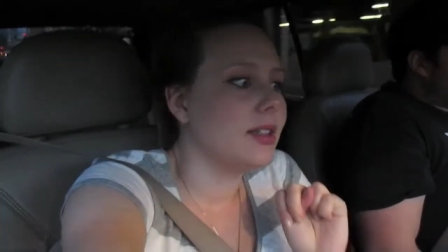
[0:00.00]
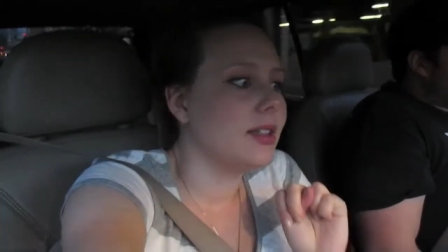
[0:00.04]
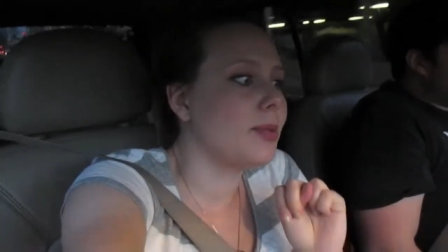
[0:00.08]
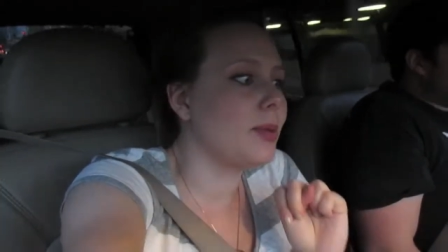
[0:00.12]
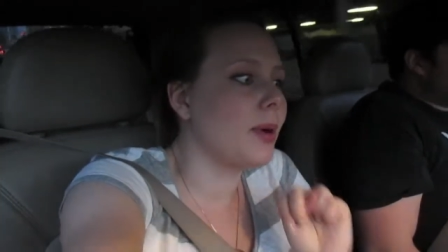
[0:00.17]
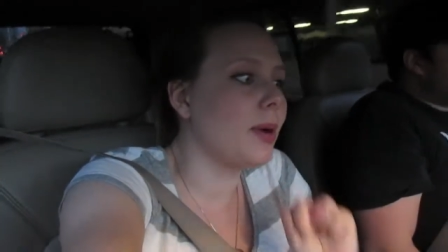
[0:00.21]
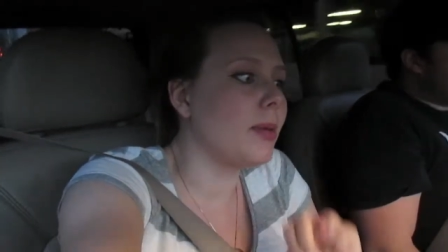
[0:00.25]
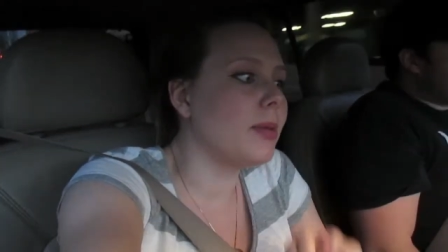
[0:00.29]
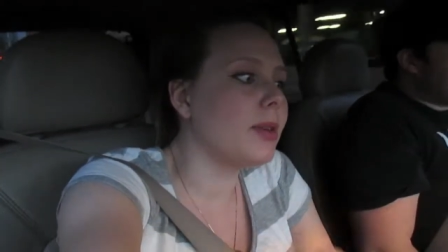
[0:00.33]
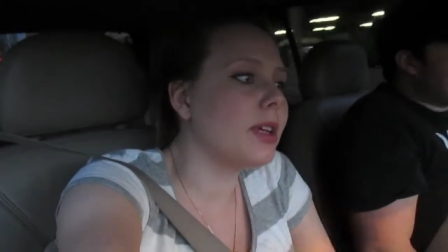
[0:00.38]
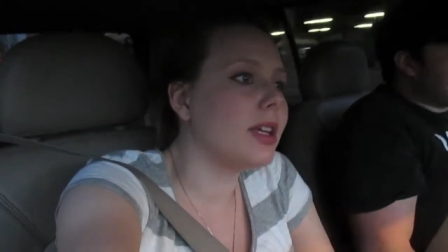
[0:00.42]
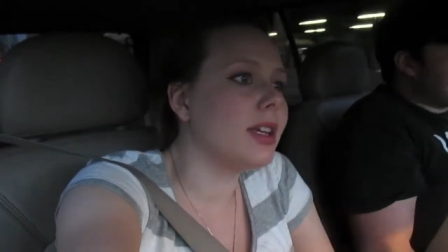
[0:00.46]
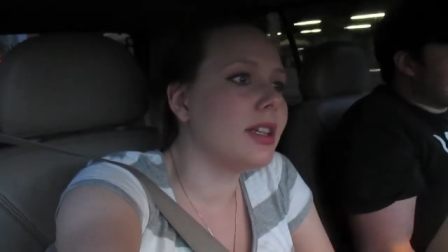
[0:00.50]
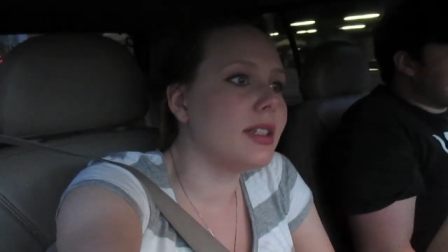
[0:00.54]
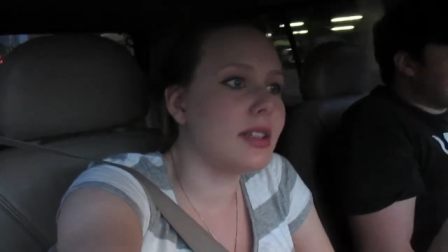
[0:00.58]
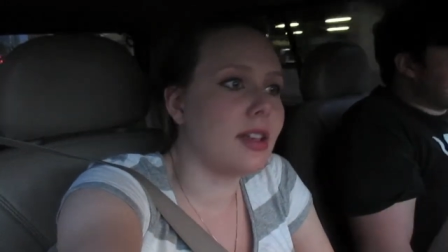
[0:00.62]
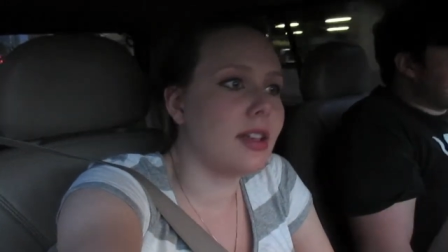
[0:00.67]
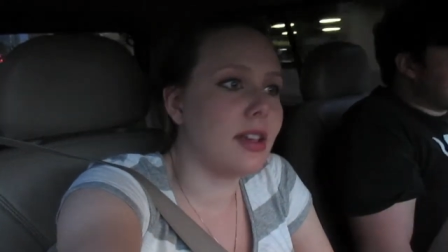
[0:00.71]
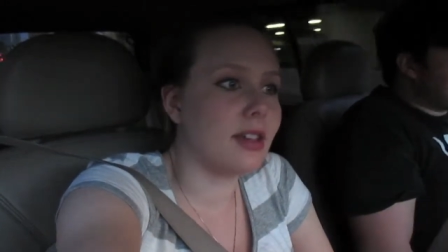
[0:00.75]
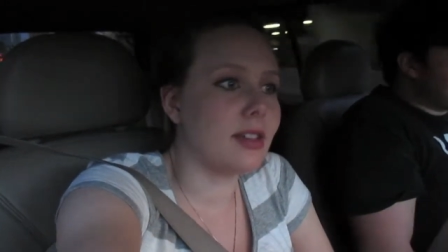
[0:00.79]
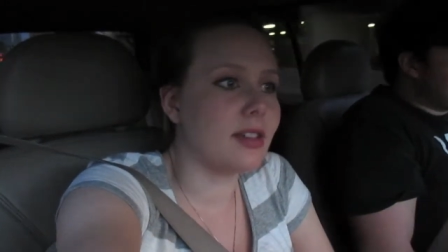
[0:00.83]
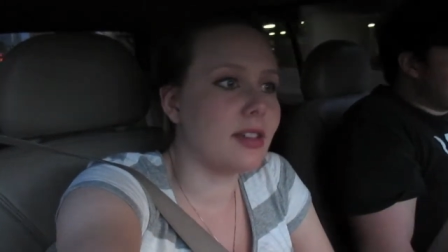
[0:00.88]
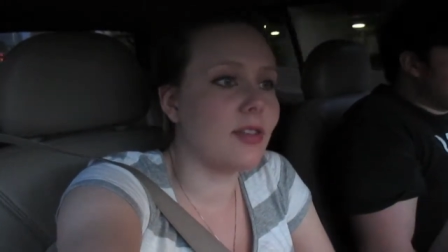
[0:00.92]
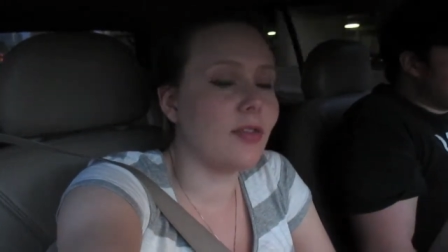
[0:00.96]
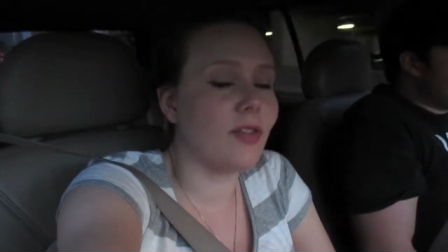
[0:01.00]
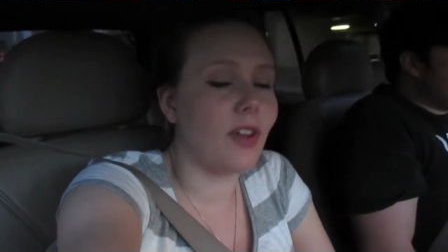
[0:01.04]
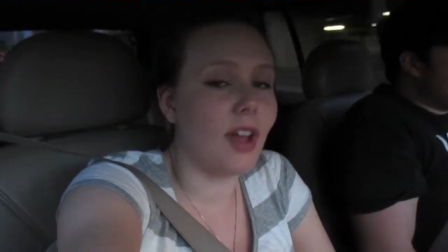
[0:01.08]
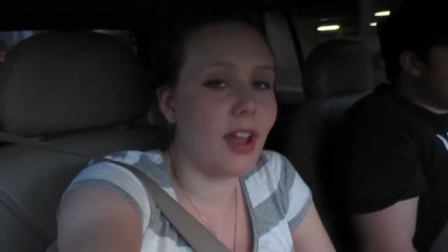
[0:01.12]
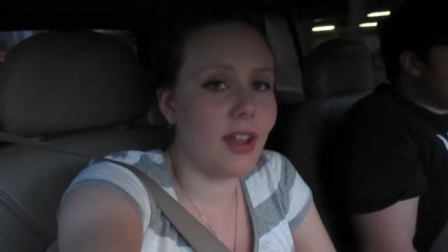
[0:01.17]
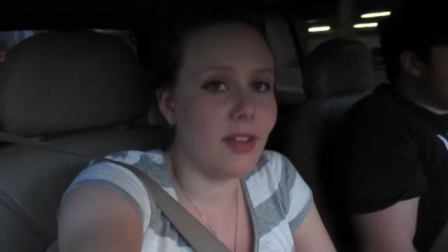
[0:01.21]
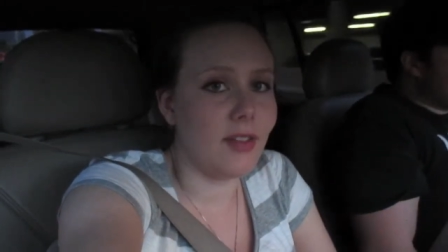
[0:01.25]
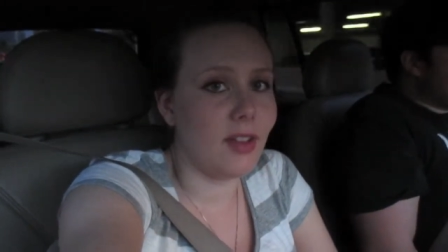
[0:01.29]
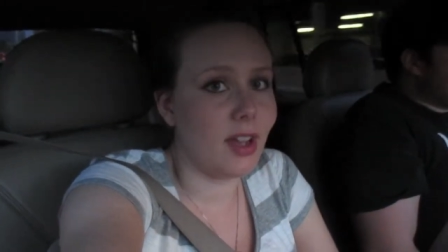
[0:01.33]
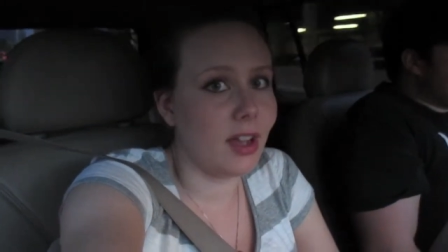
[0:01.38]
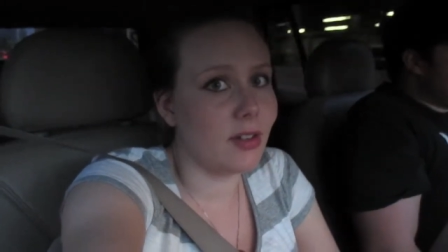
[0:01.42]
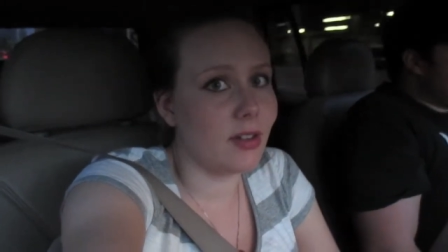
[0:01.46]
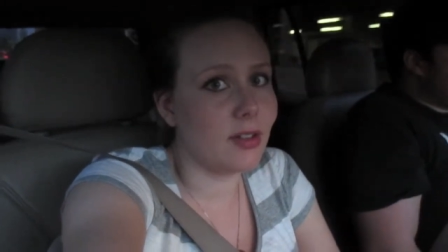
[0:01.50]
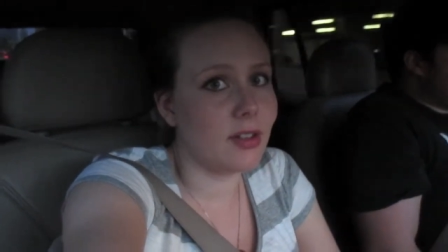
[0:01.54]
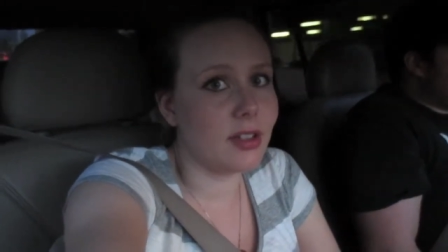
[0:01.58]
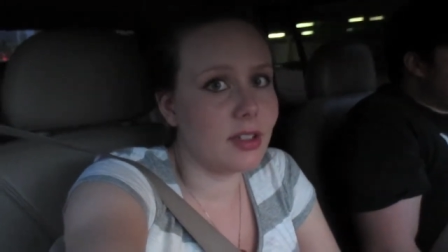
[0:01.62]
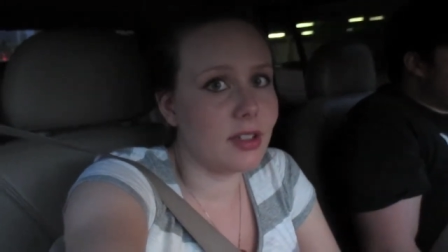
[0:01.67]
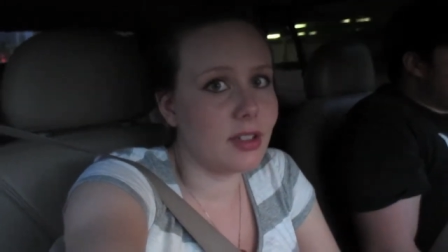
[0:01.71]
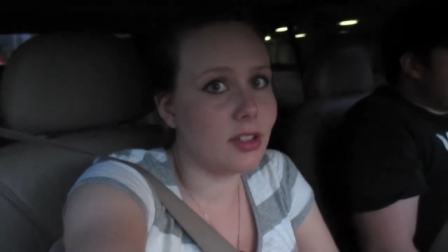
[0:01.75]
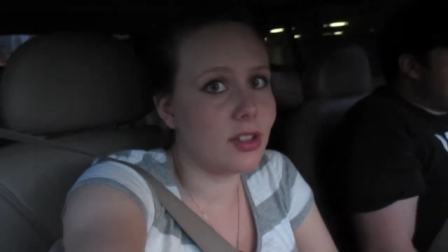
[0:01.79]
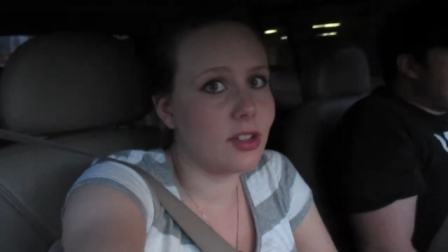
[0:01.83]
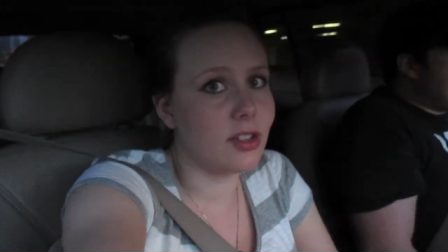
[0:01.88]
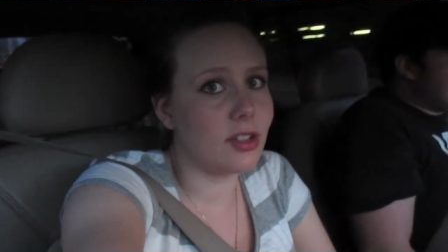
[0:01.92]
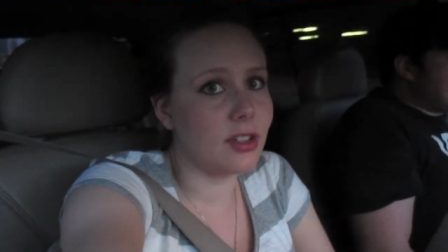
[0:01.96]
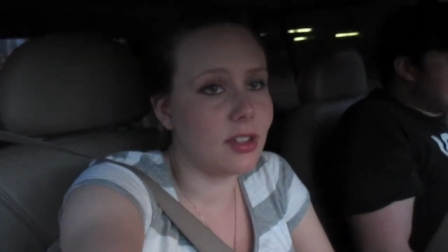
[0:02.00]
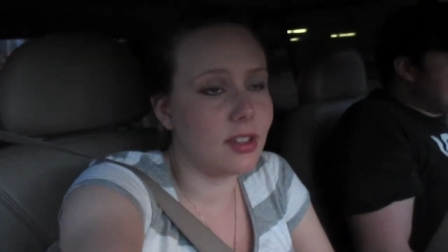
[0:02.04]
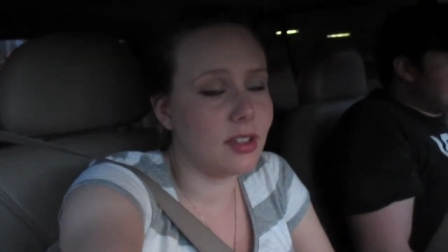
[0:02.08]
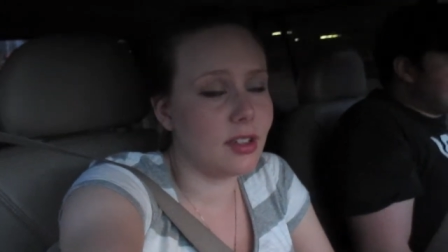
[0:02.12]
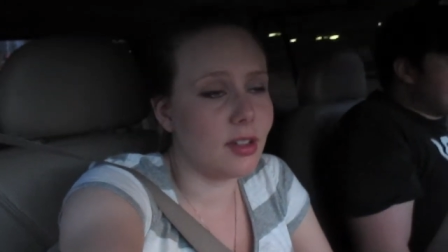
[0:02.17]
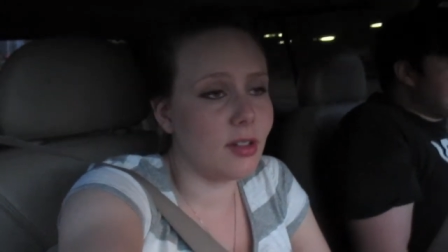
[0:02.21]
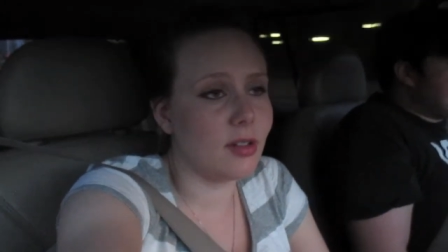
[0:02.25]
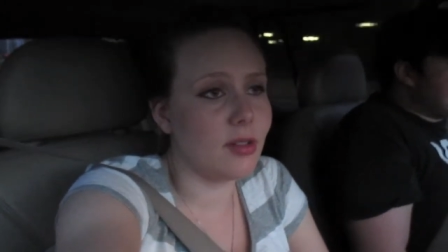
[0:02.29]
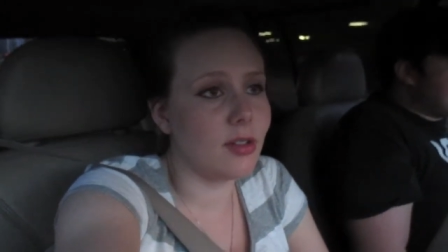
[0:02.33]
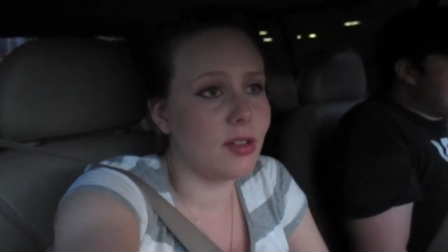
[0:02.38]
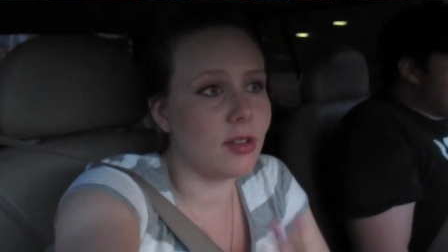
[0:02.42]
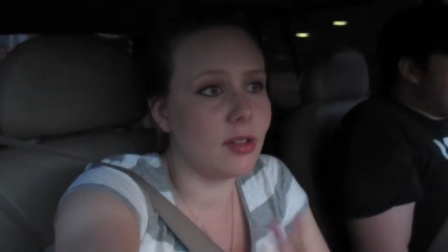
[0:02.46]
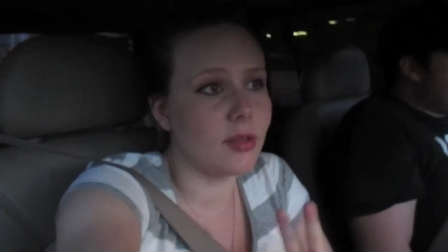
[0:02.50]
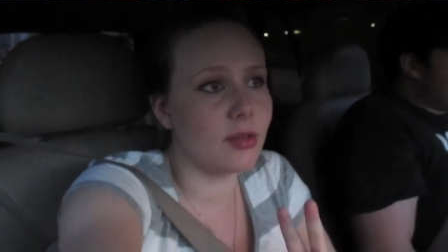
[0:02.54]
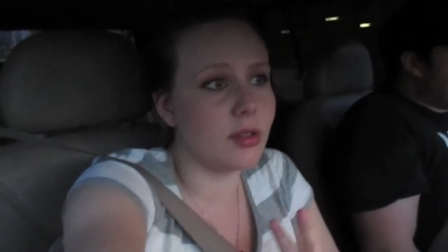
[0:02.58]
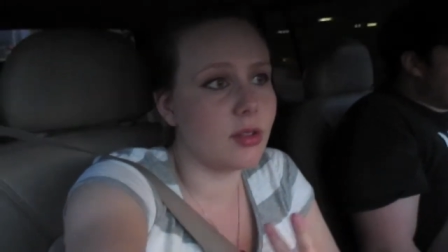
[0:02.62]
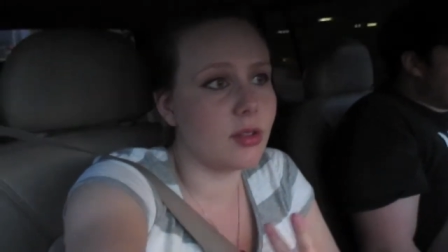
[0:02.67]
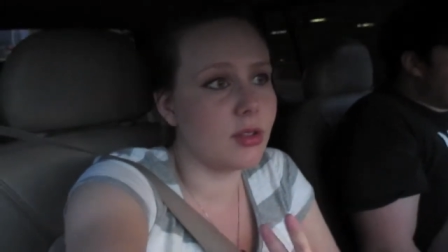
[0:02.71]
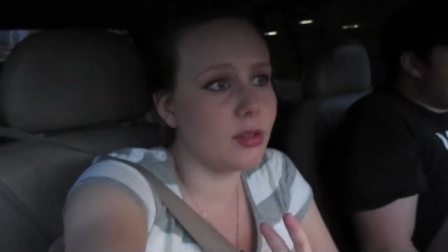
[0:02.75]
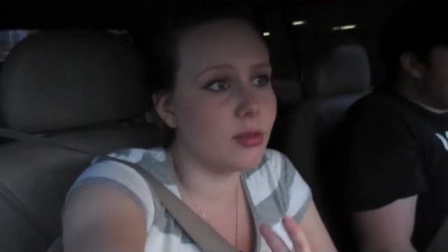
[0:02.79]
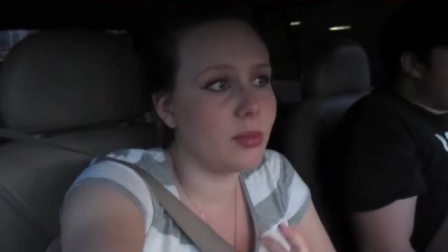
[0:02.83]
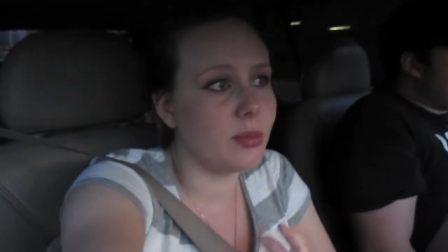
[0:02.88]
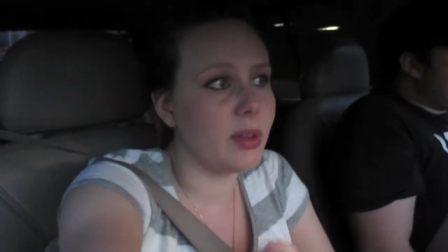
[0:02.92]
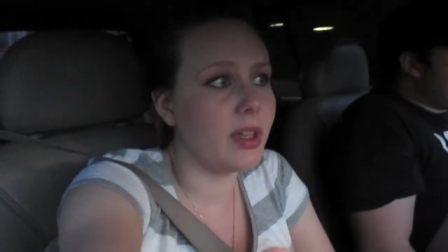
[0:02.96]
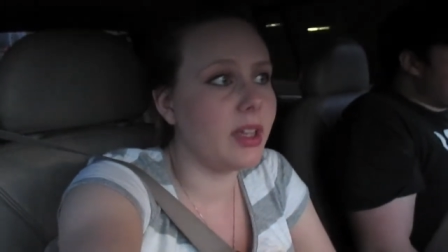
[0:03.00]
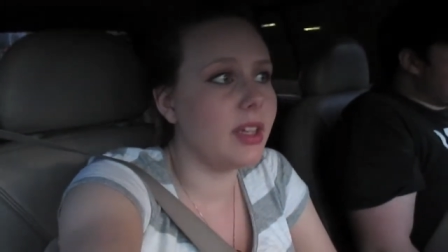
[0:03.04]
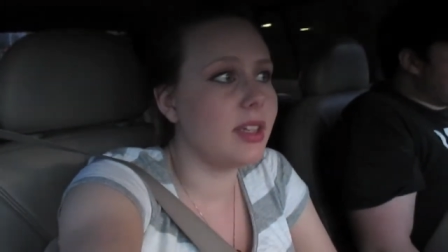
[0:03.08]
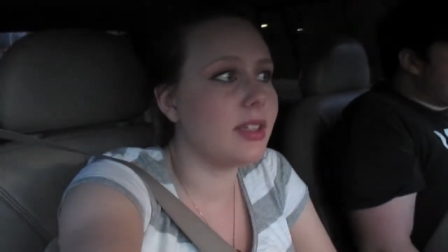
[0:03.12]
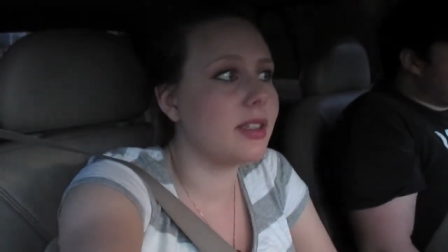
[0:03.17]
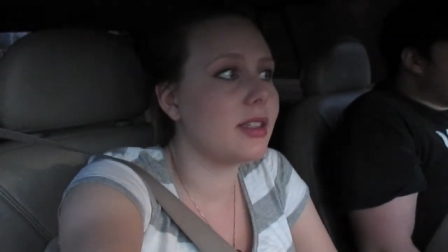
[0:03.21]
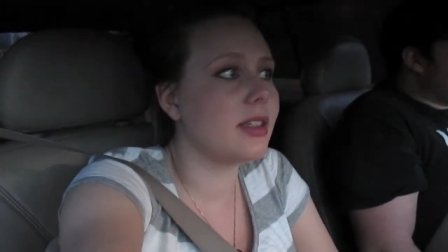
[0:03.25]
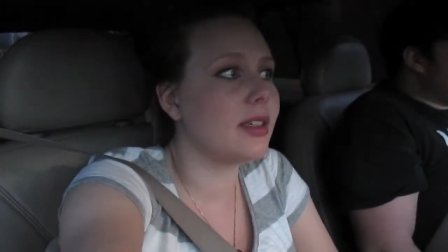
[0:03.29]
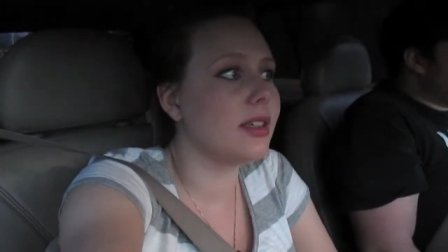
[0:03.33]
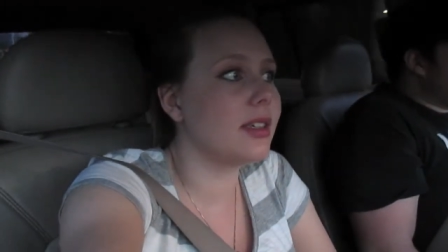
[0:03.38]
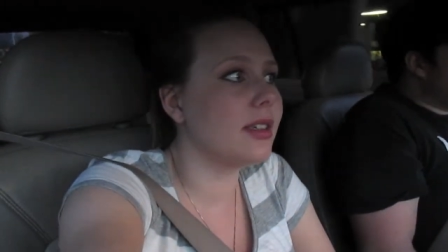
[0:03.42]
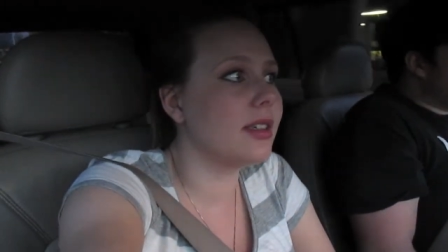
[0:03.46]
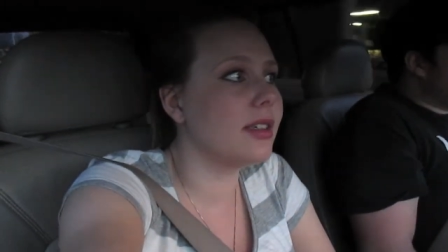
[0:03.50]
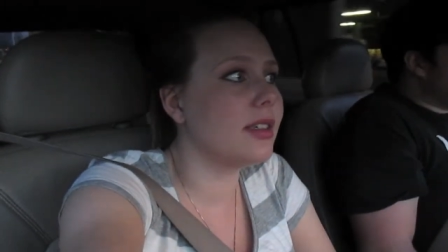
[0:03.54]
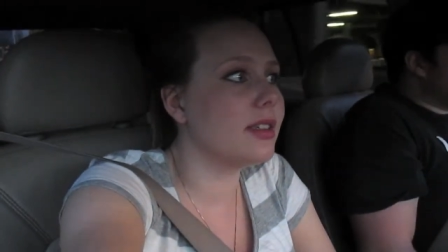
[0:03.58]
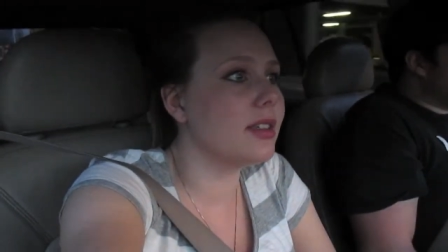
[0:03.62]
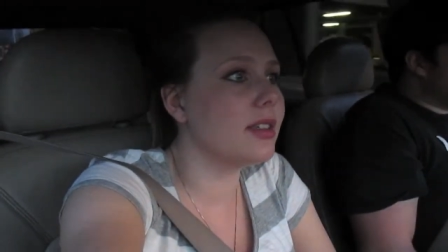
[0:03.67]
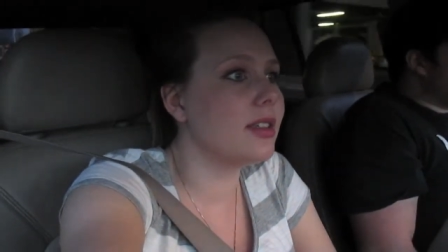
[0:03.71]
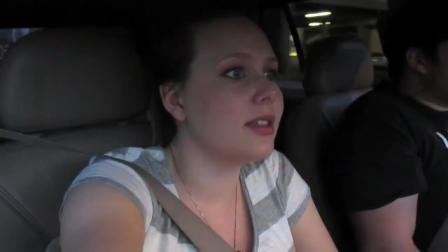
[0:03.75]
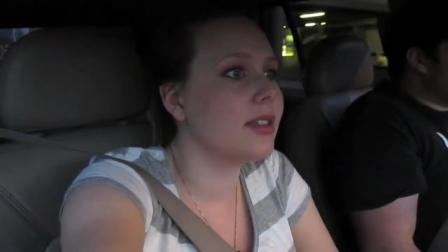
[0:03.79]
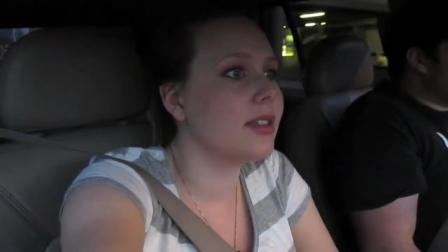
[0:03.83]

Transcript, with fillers: Probably gonna take us five hours just to go to those two places.